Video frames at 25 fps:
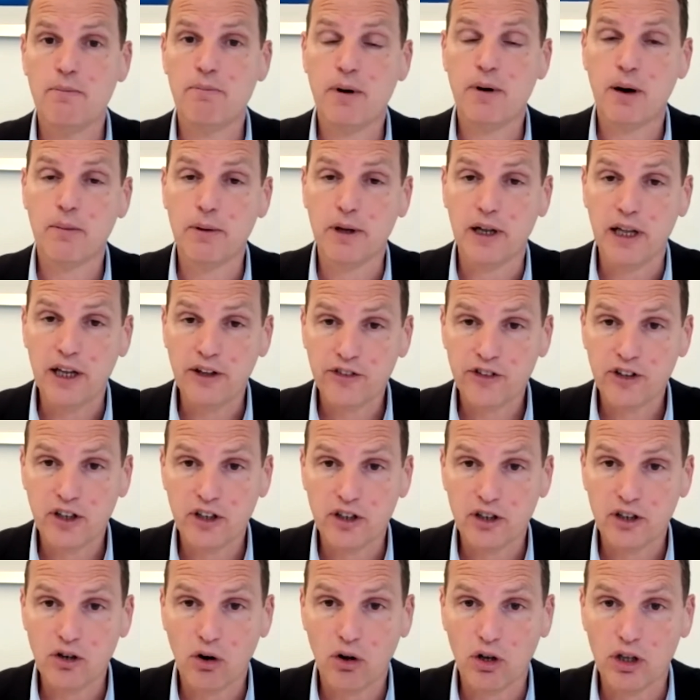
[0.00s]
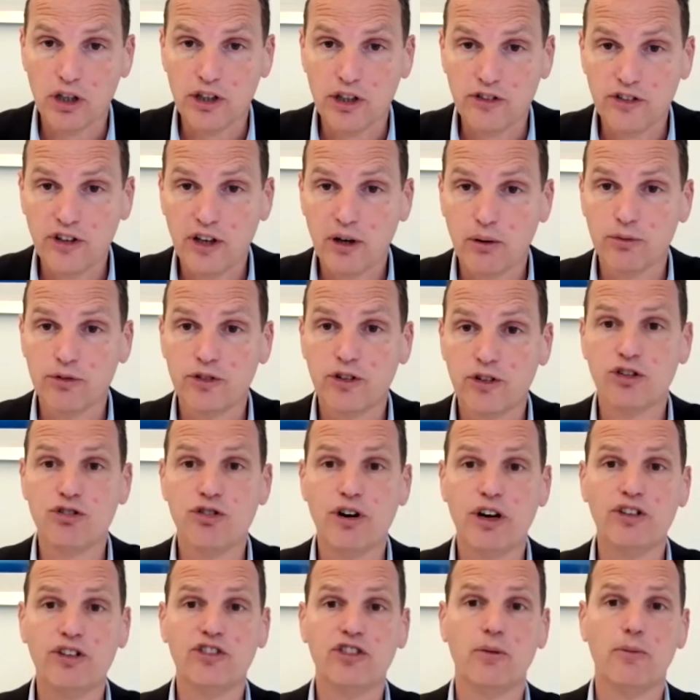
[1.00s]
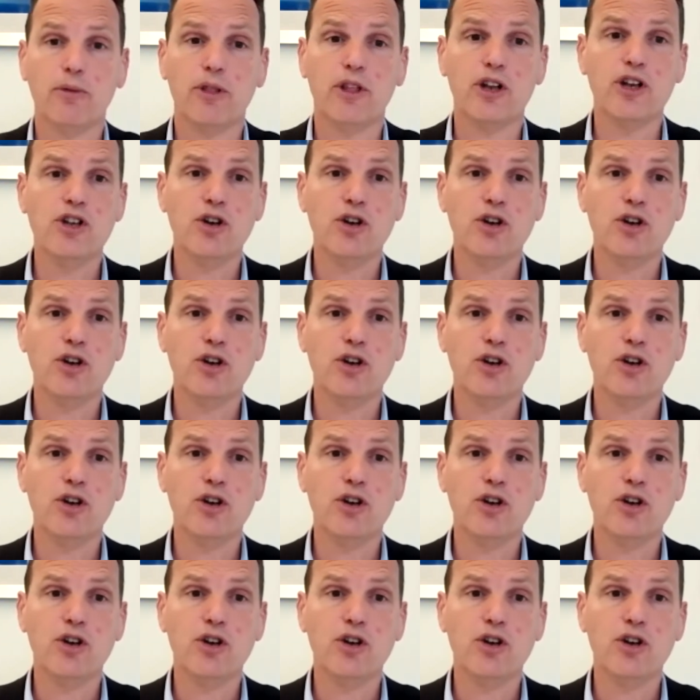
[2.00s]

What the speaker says: Barbaleska and colleagues helps to address some of the